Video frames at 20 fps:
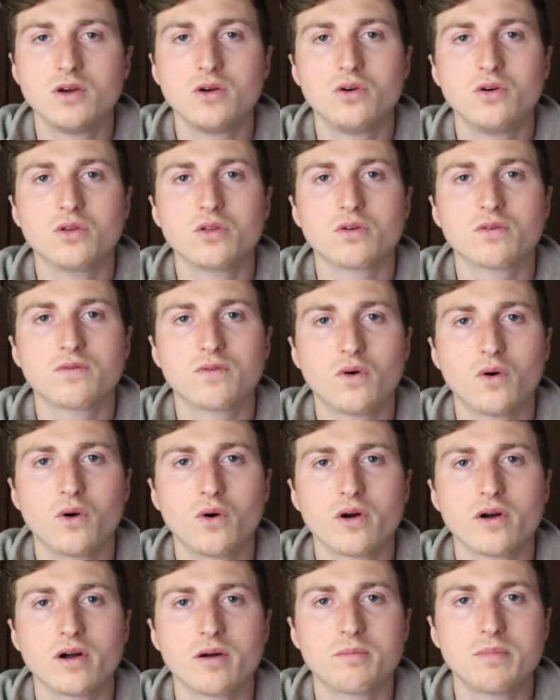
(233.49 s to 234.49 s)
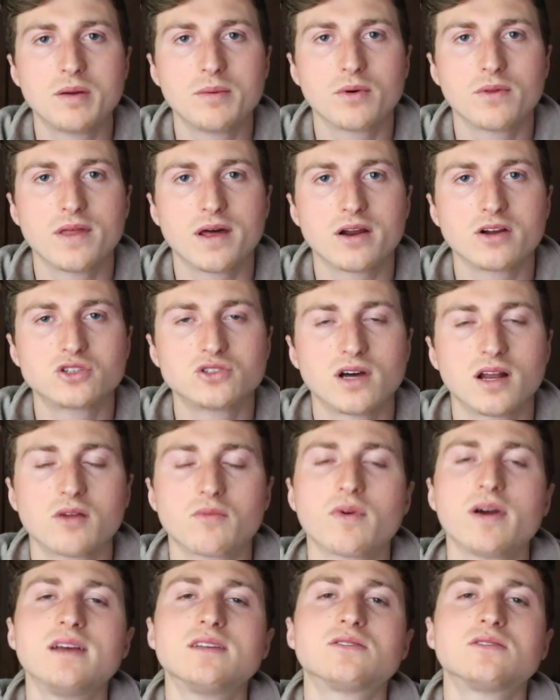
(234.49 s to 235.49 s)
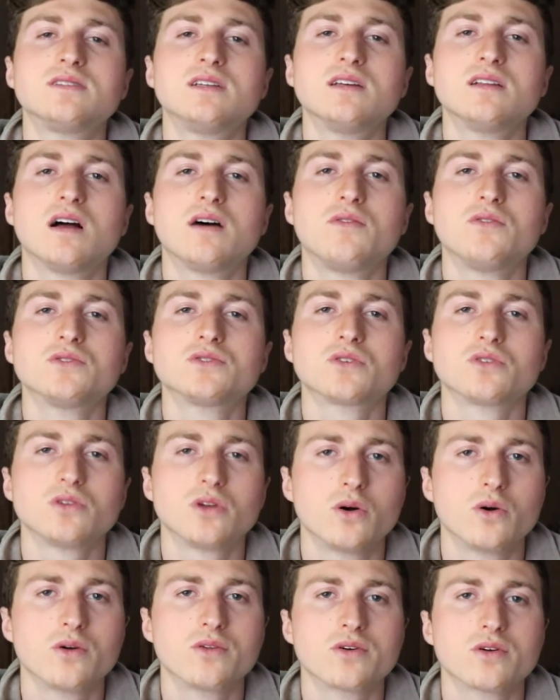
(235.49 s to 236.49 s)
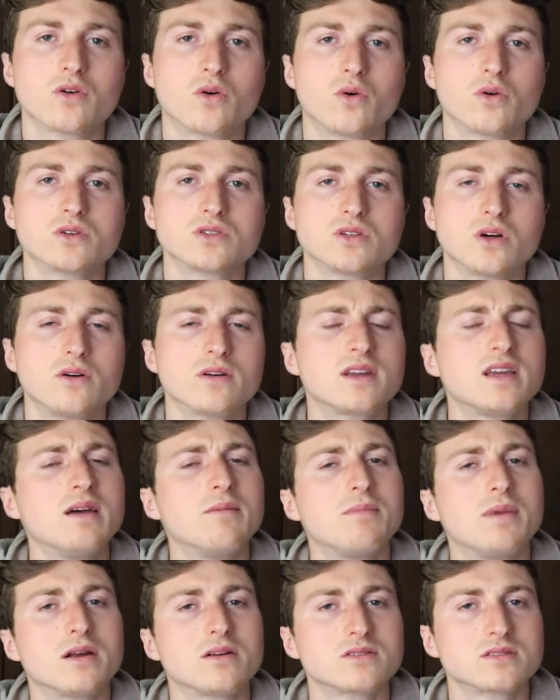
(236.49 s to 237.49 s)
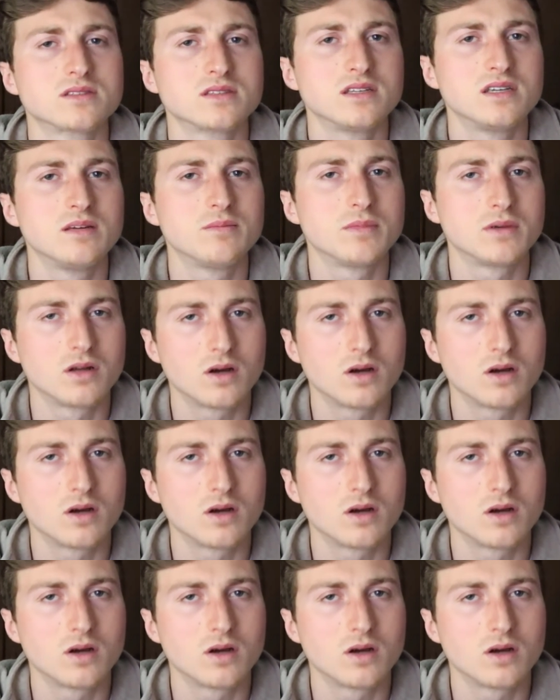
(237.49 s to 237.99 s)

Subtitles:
Who they're for are people that are trying to raise their T levels or lower their cortisol, get better sleep,